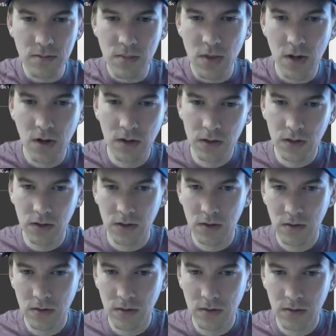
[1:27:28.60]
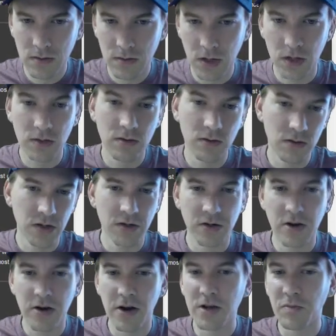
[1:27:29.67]
So, oh, well, all
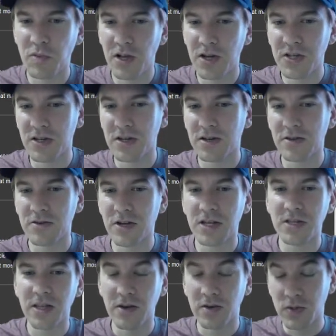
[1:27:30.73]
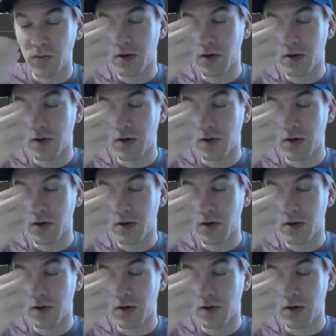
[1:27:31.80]
right, applies to other. I guess that was one of the